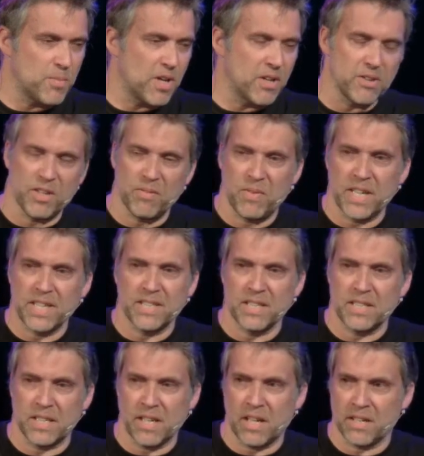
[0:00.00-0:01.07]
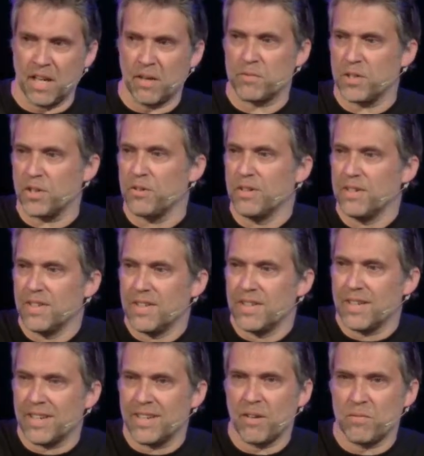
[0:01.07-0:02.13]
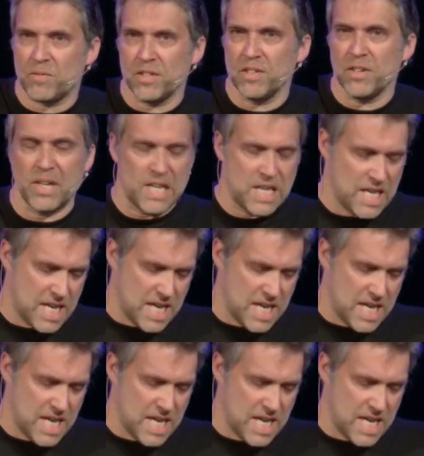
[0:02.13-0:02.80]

smile on her face and said, I'd love to. I'd love to do it.